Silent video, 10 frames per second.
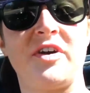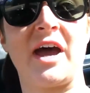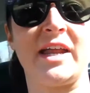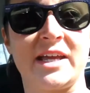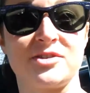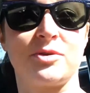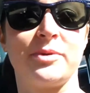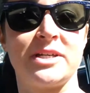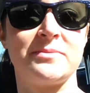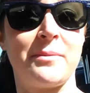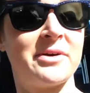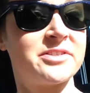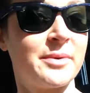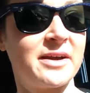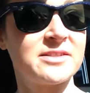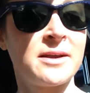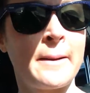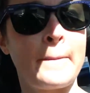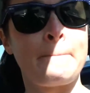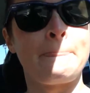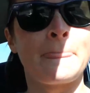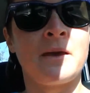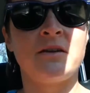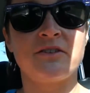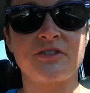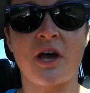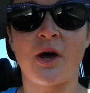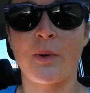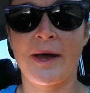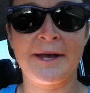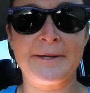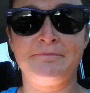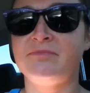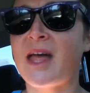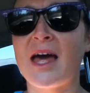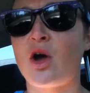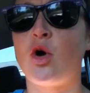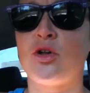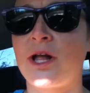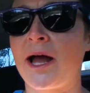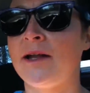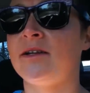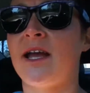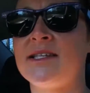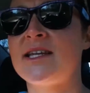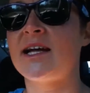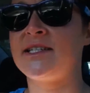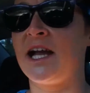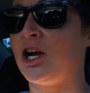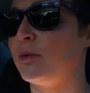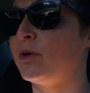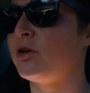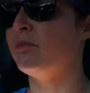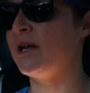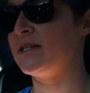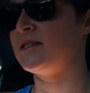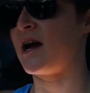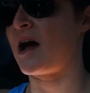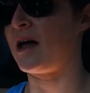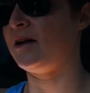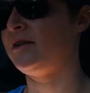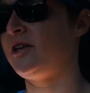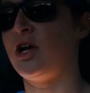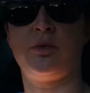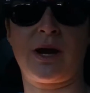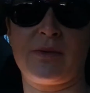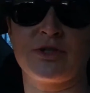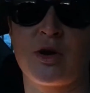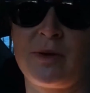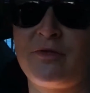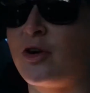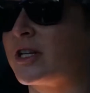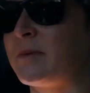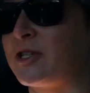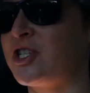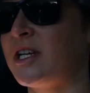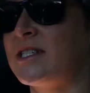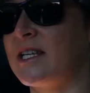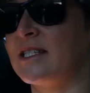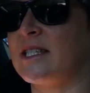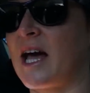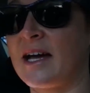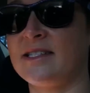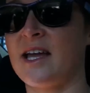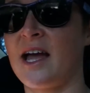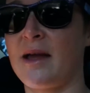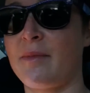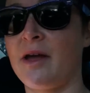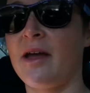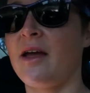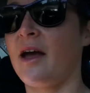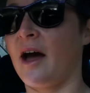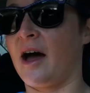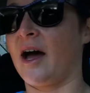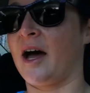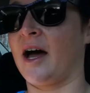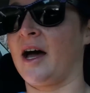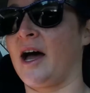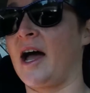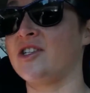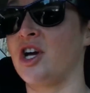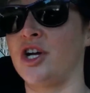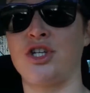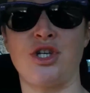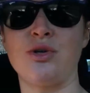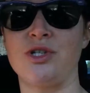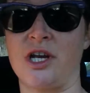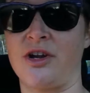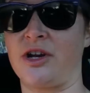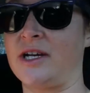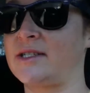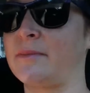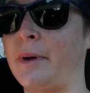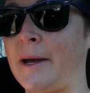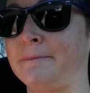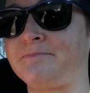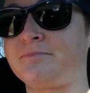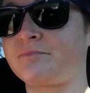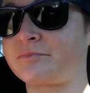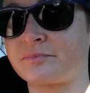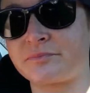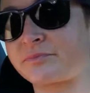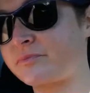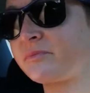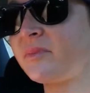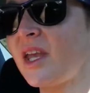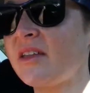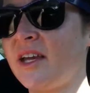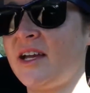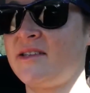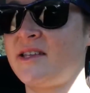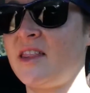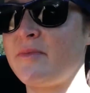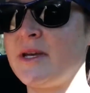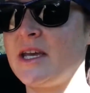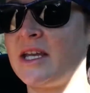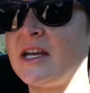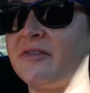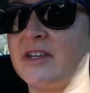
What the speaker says: fat, it gets replaced by muscle mass. So not a whole lot. It's not terrible, but it's not, you know, what I was hoping for, especially since last time I saw a huge increase. But like I said, the beginning of